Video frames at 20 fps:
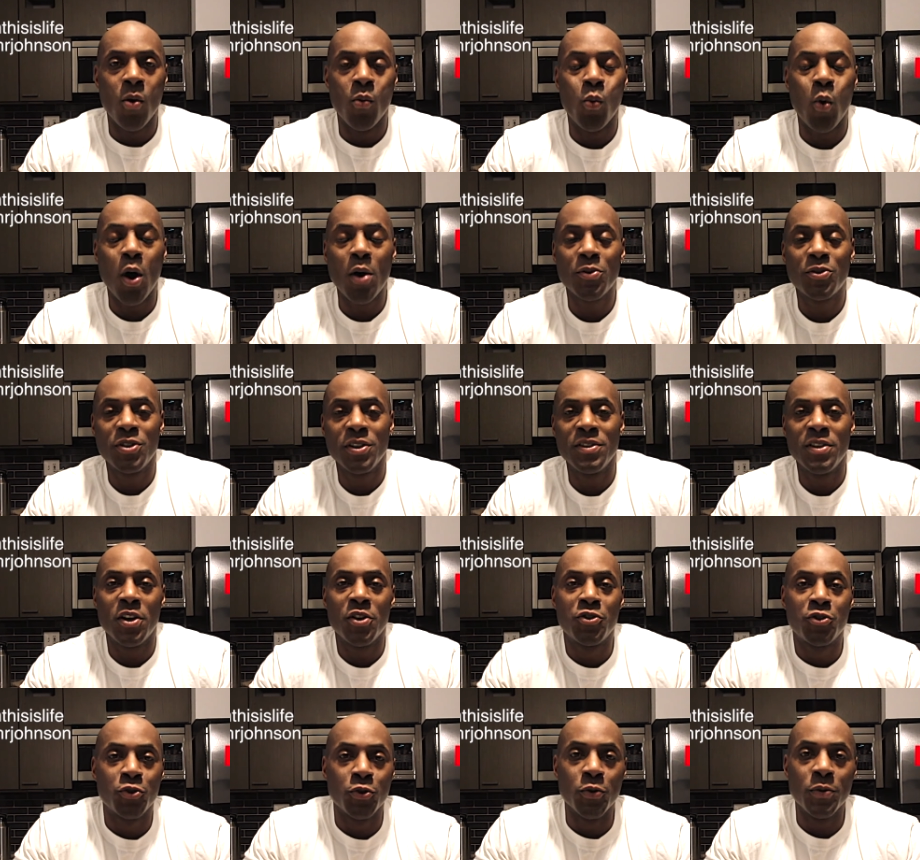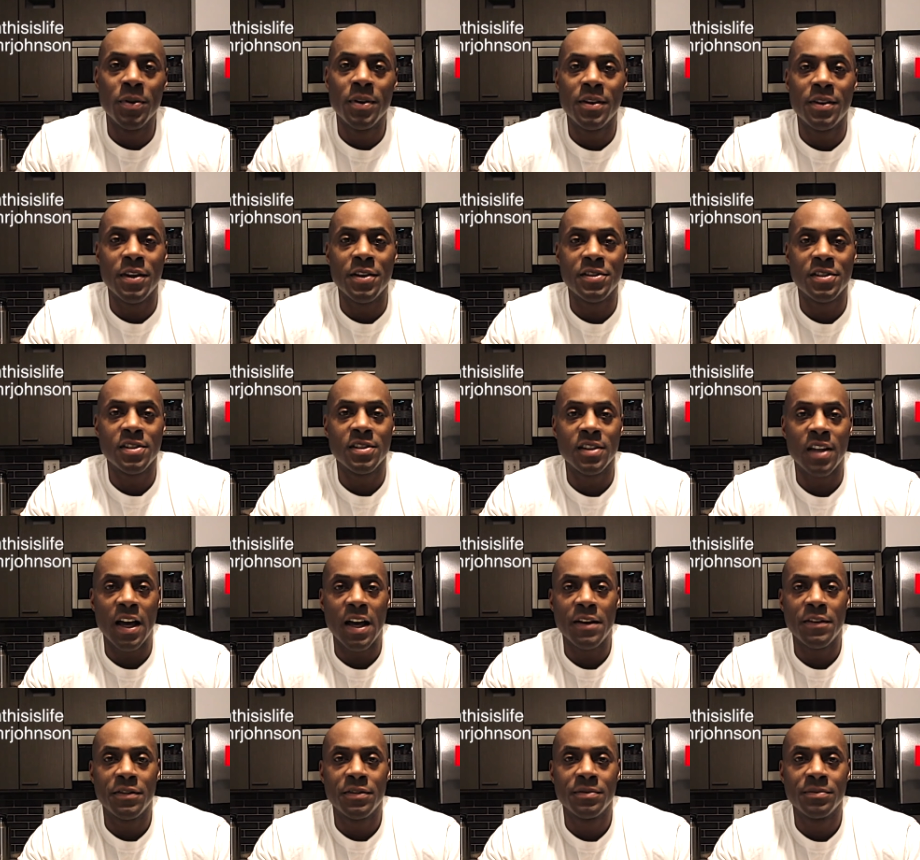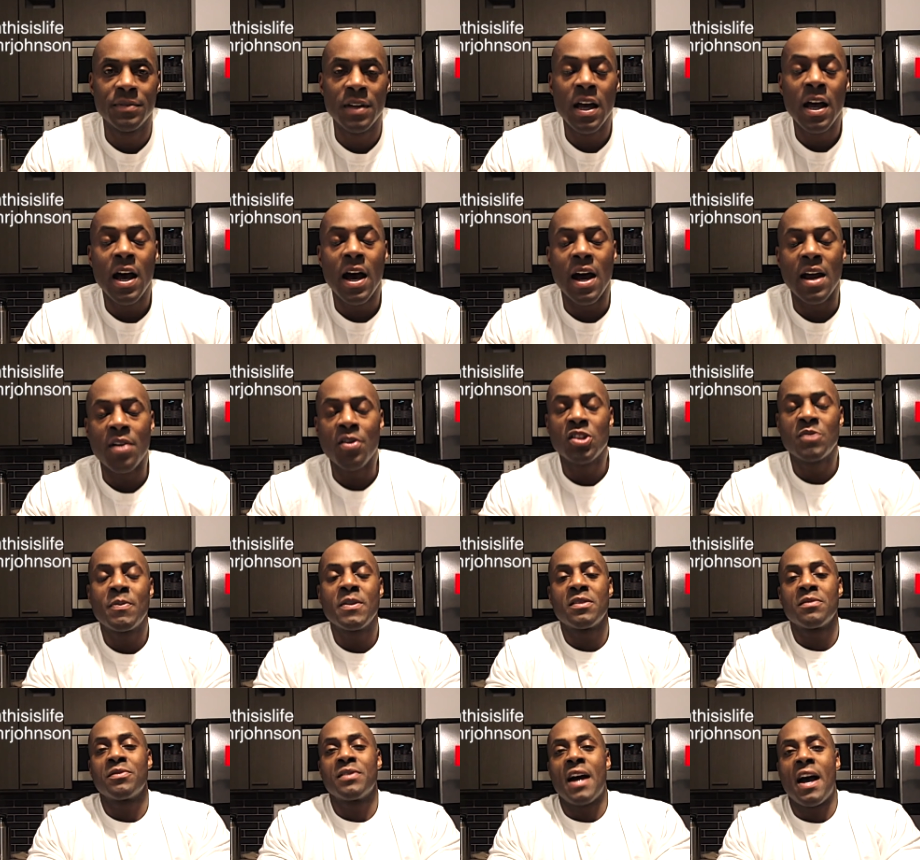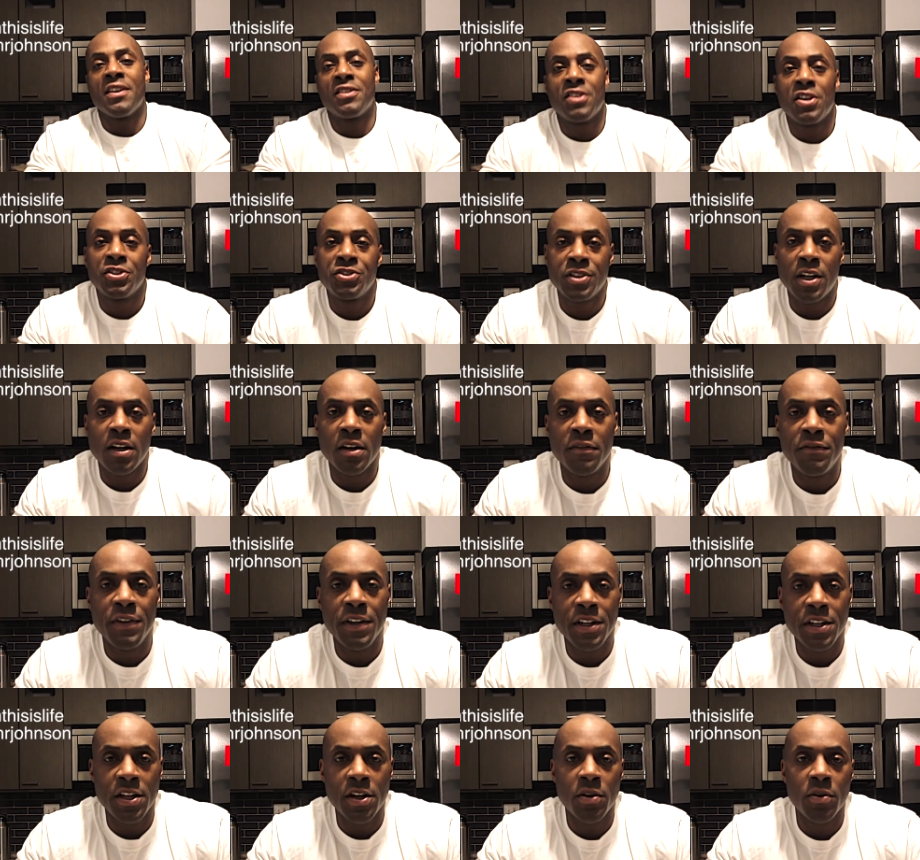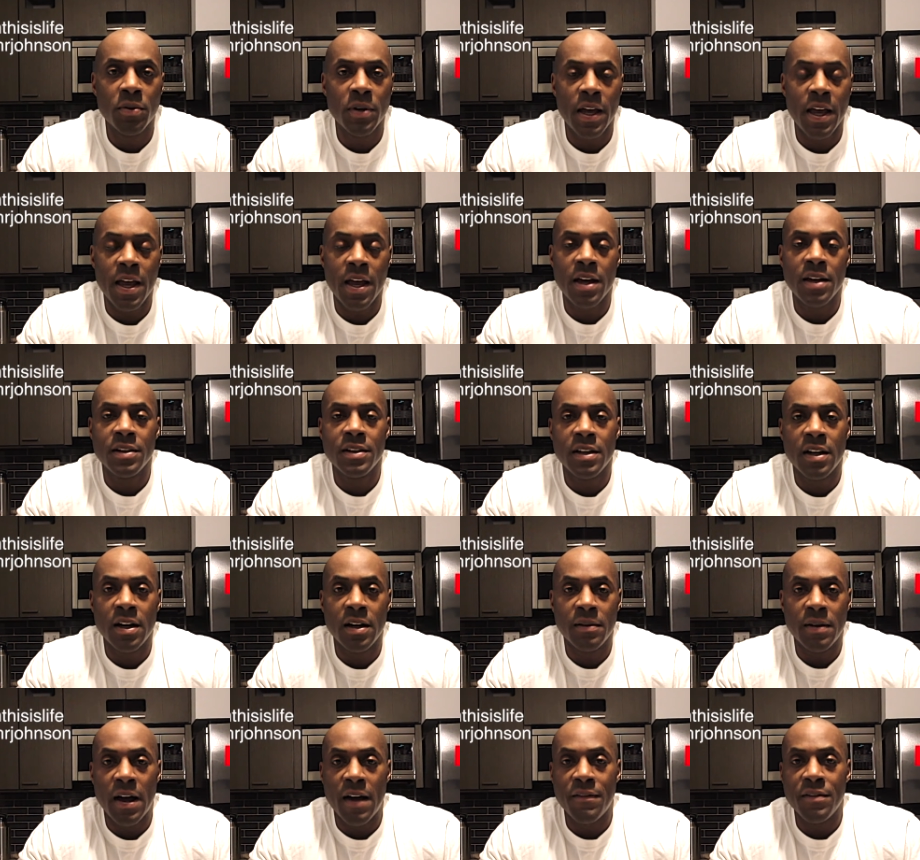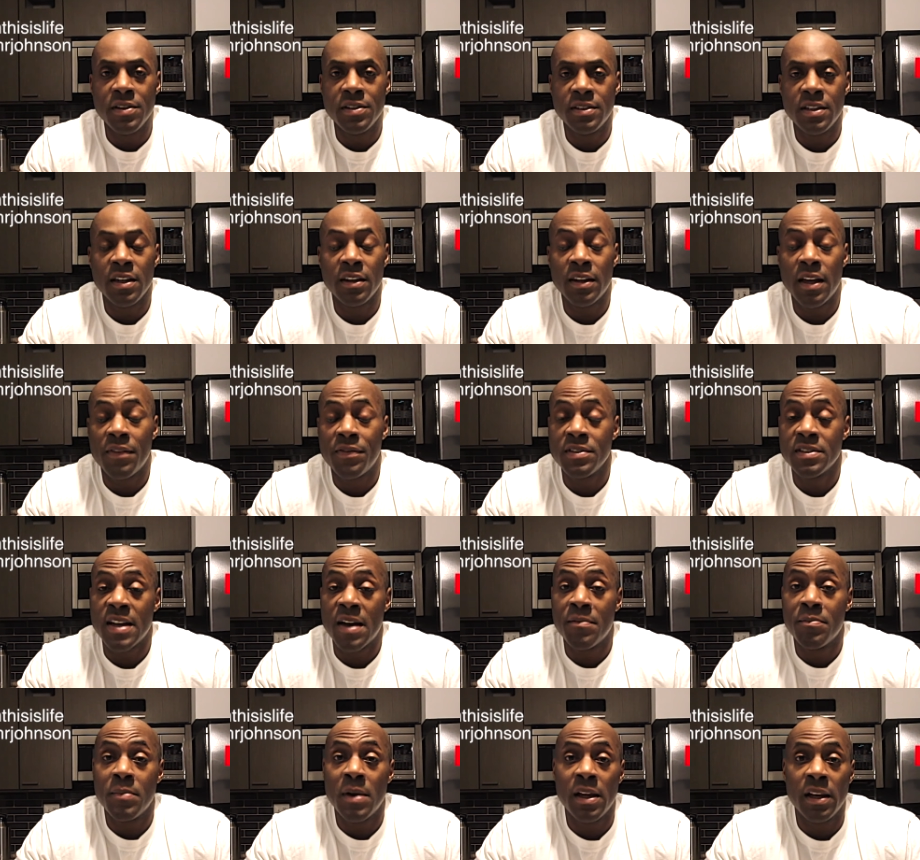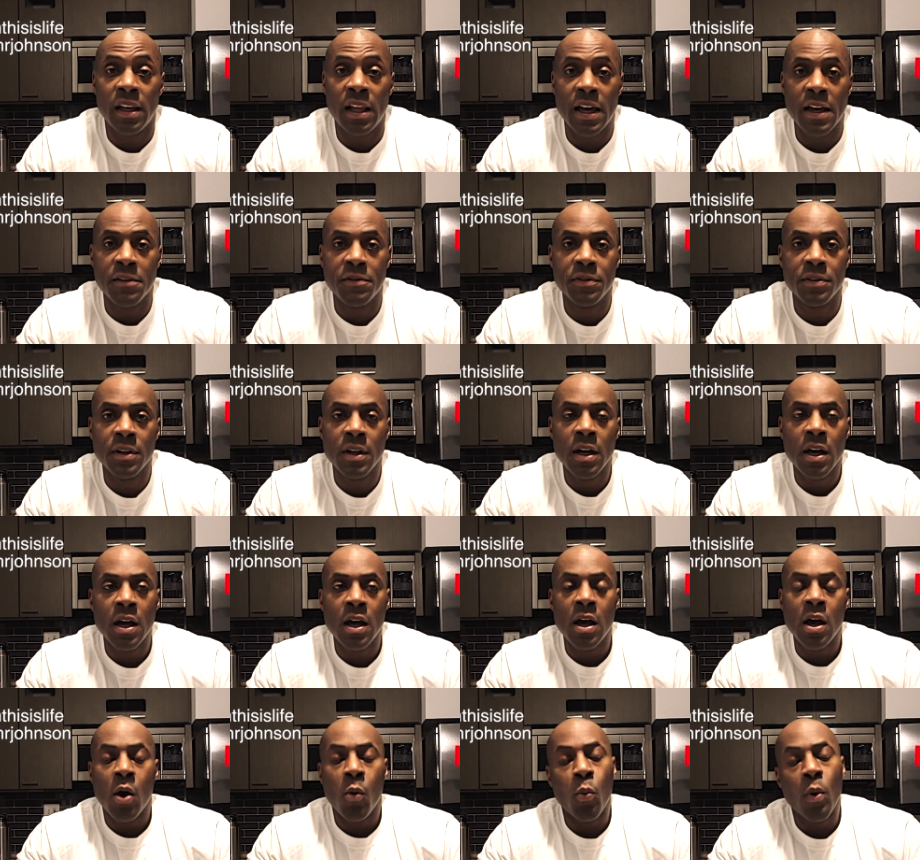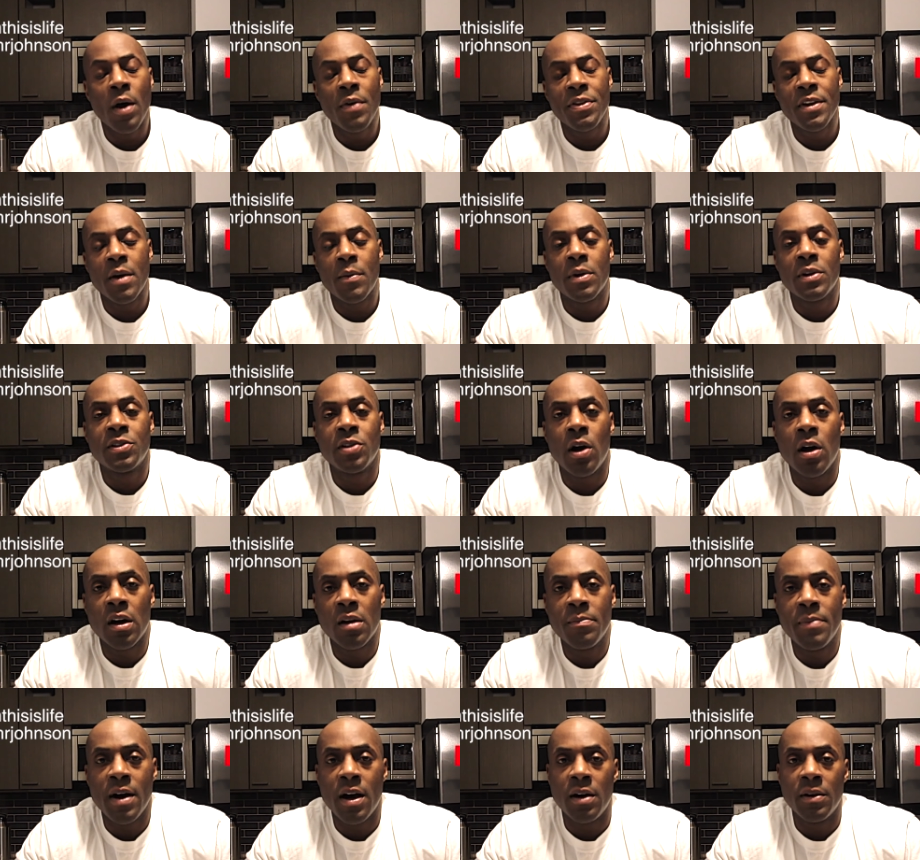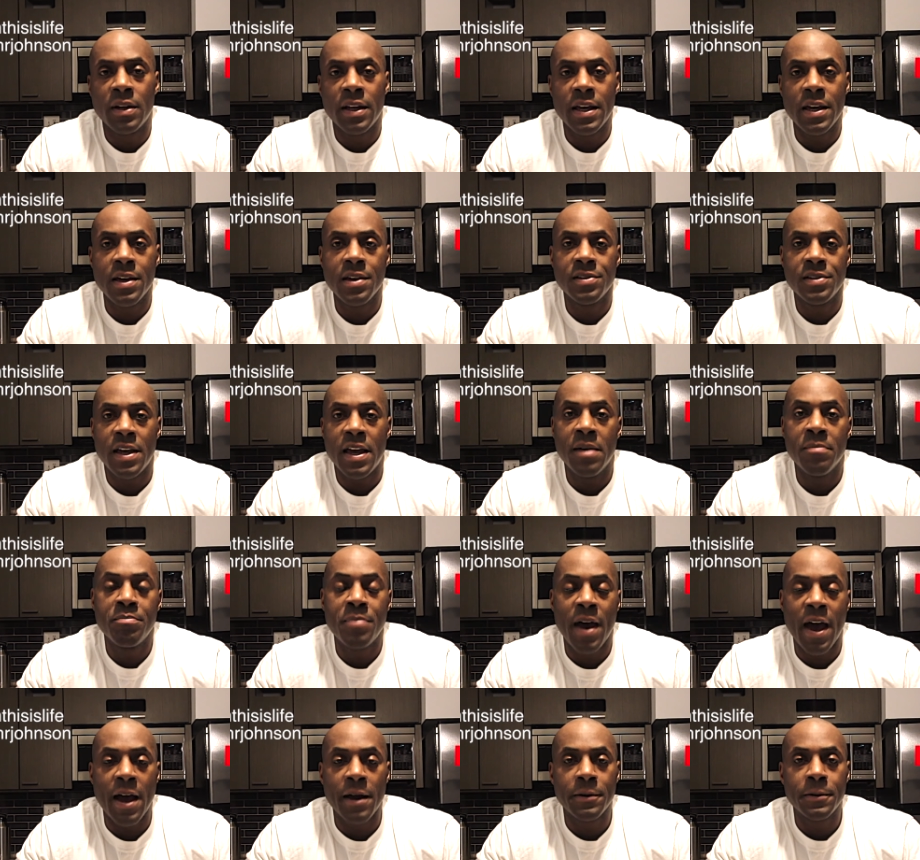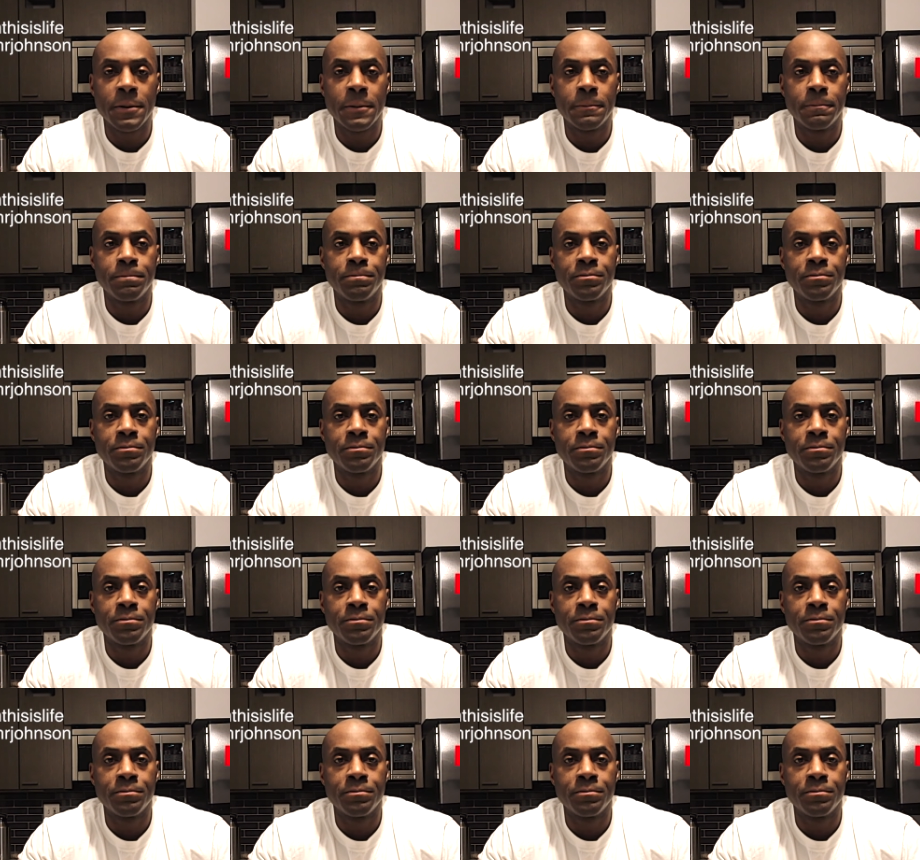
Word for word: Welcome to Know Truth, This is Life. I know it's been some time since I shot a video and uh, obviously a lot of things happen in my life. One thing I want to talk about is impact.